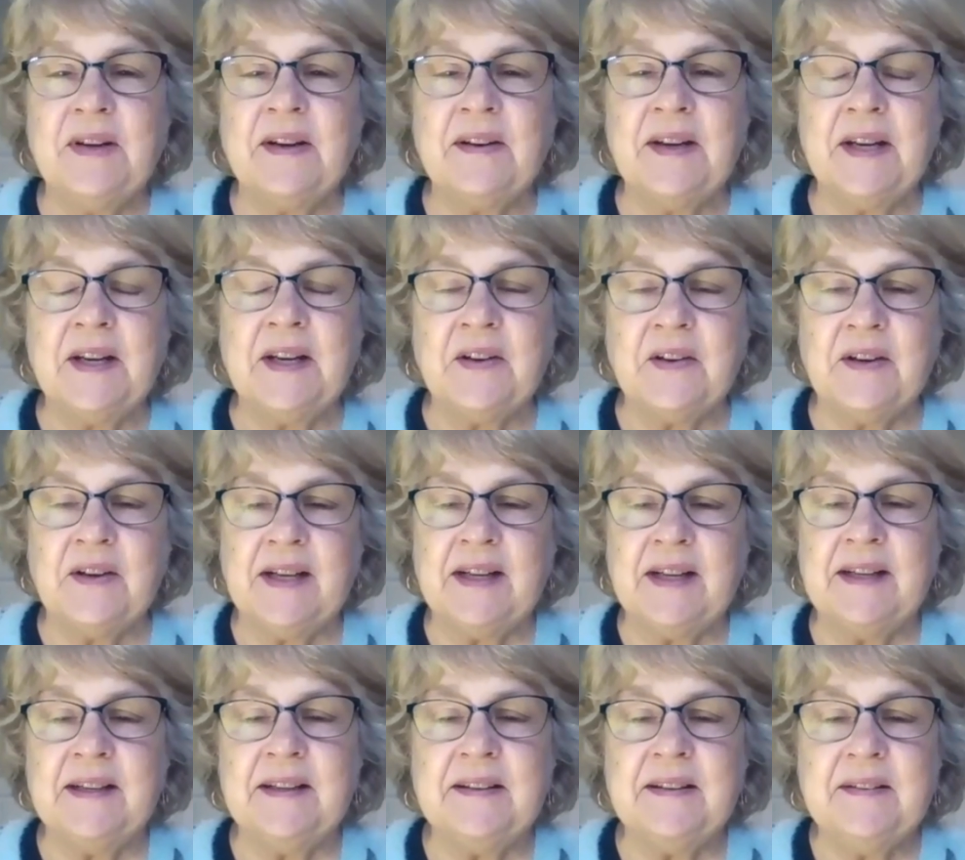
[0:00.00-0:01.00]
very
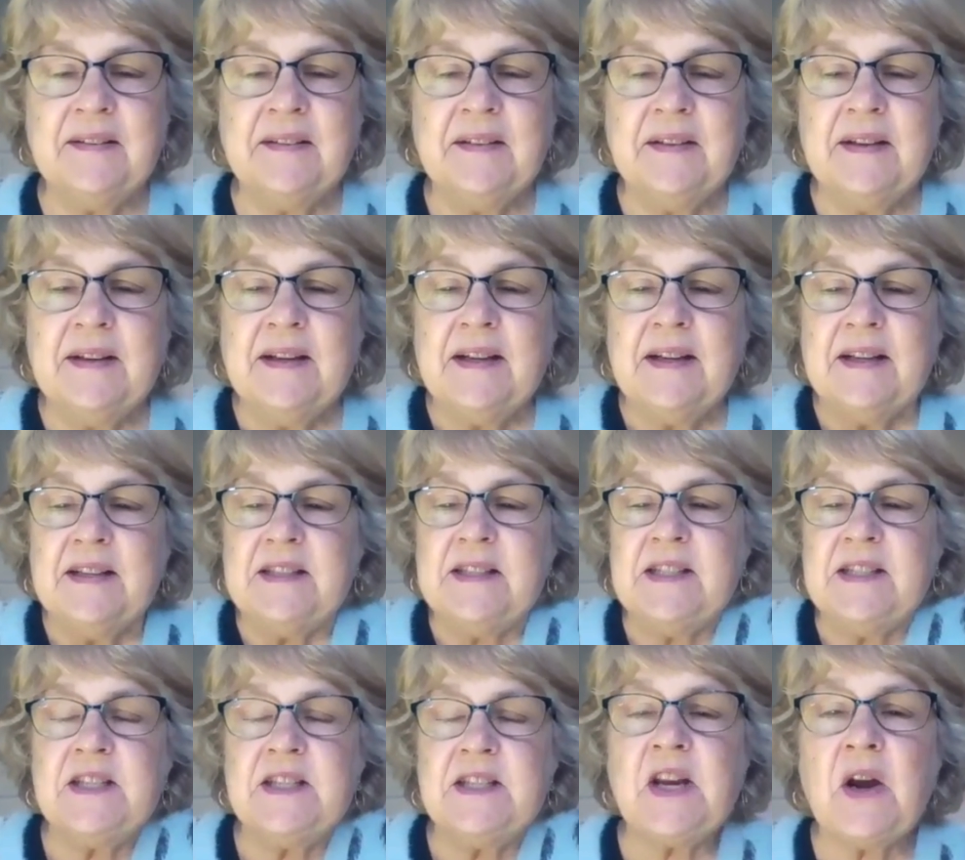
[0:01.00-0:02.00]
good.
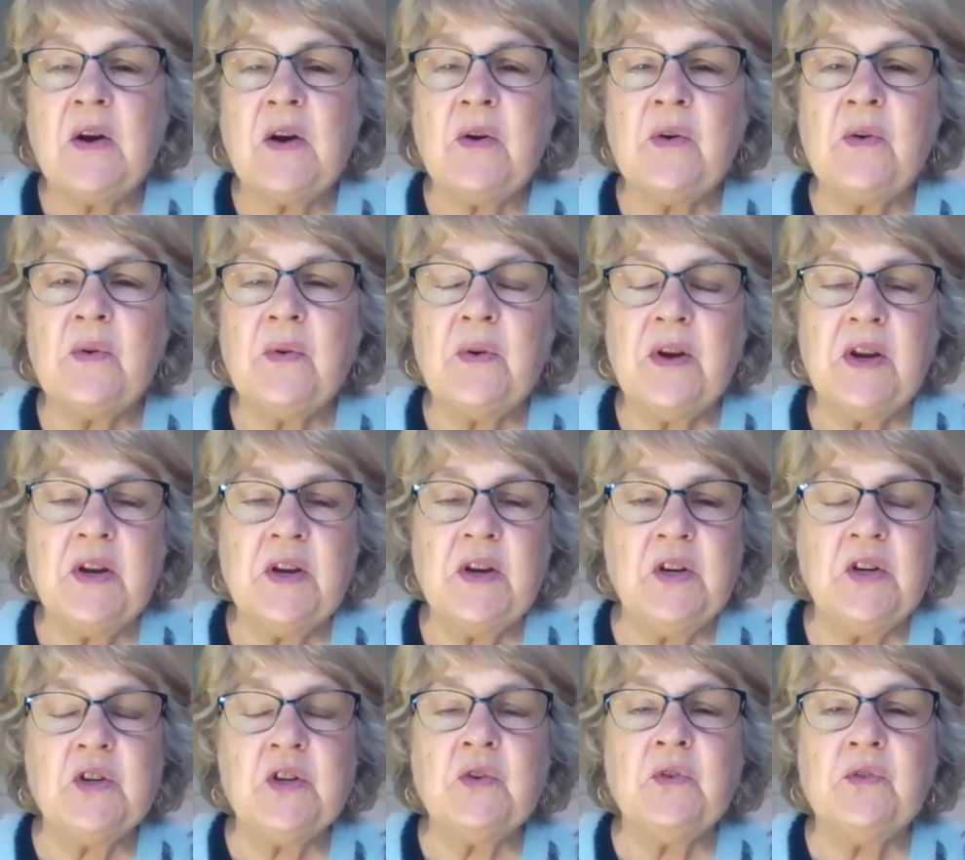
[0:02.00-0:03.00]
So
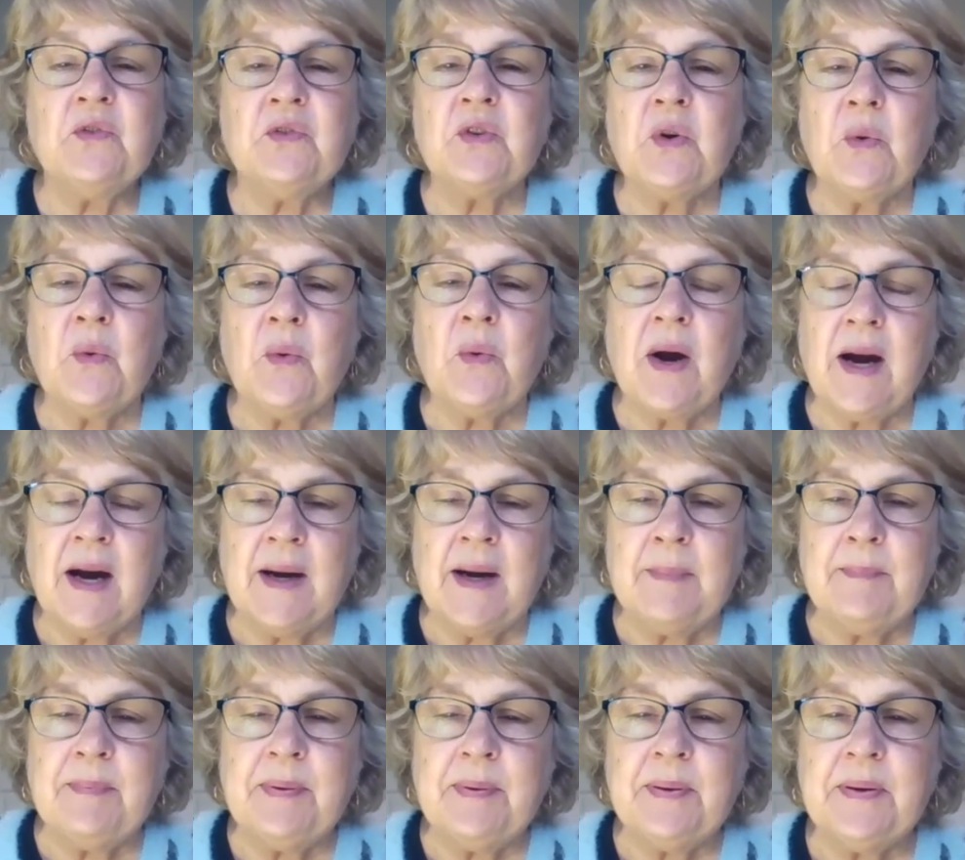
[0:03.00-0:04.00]
you grew
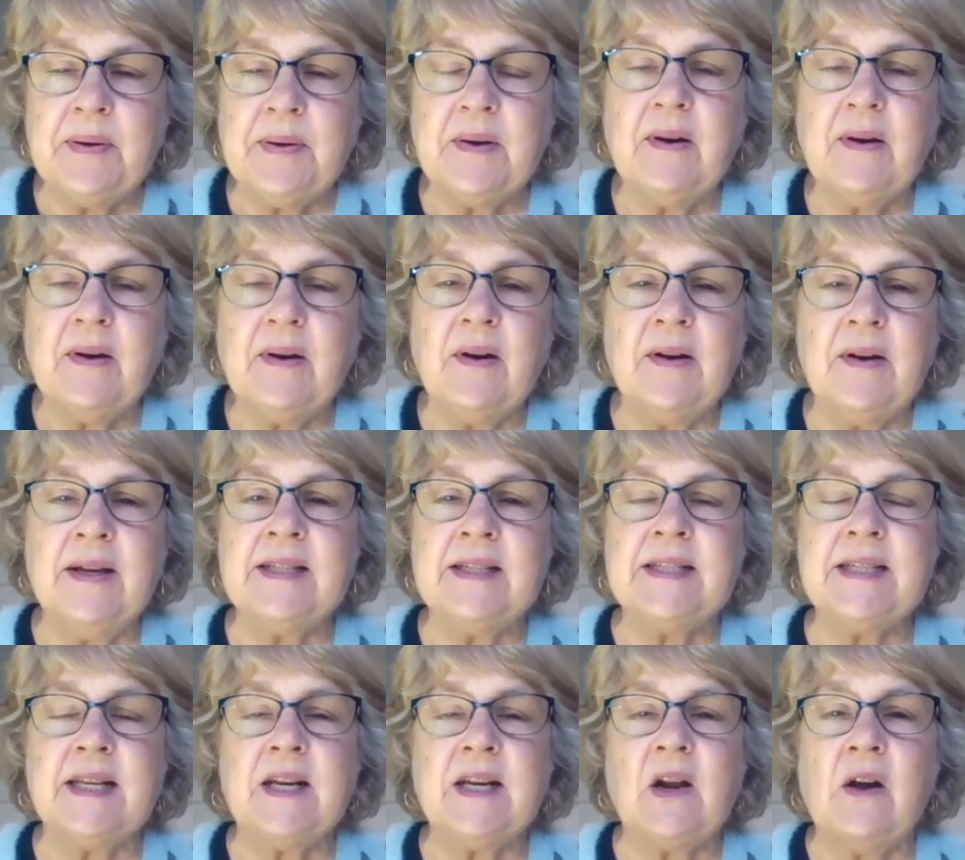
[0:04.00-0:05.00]
up,
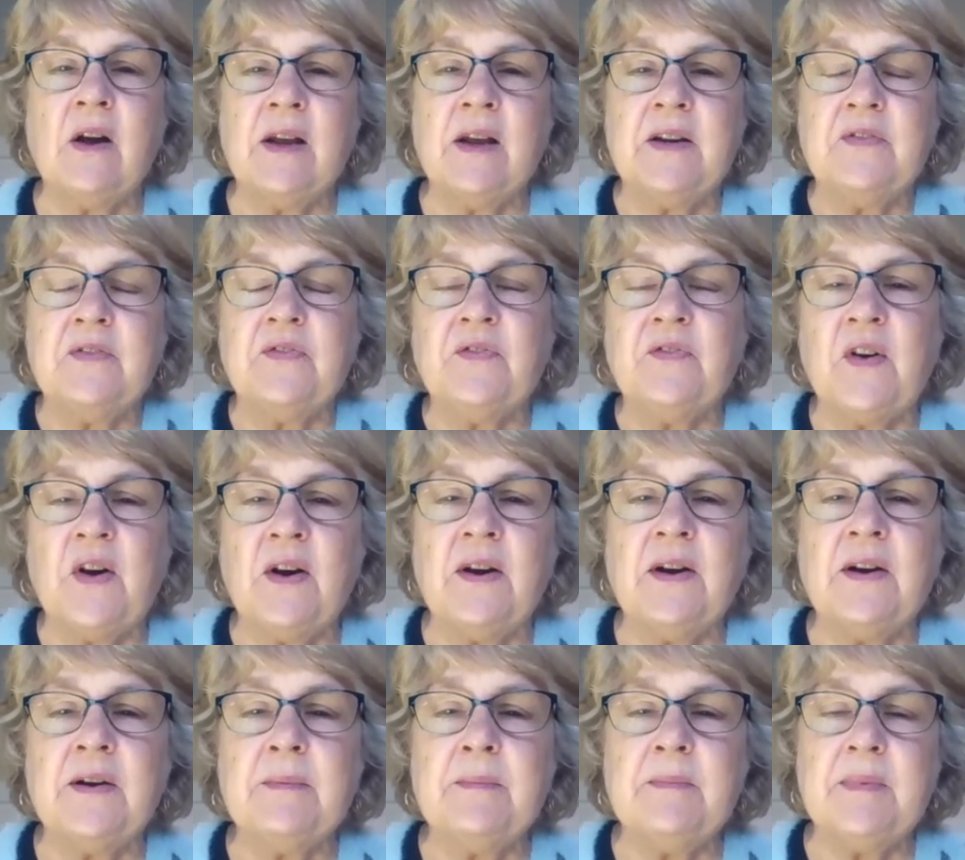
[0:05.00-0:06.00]
is it on a
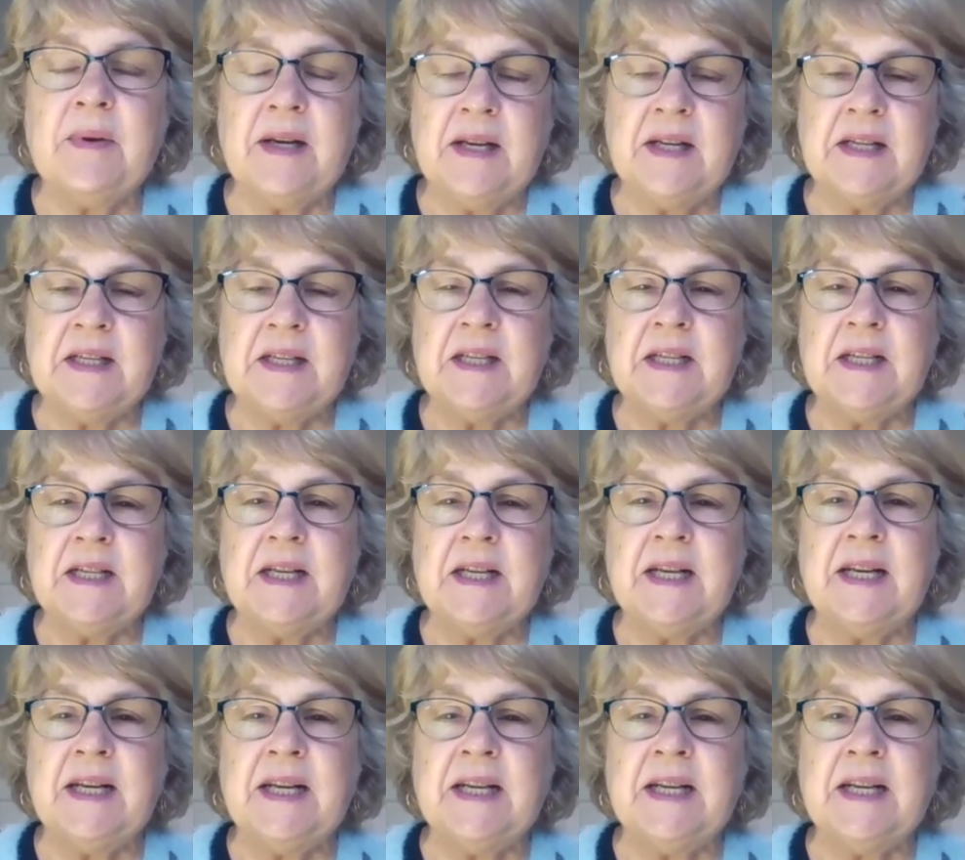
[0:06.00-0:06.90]
farm in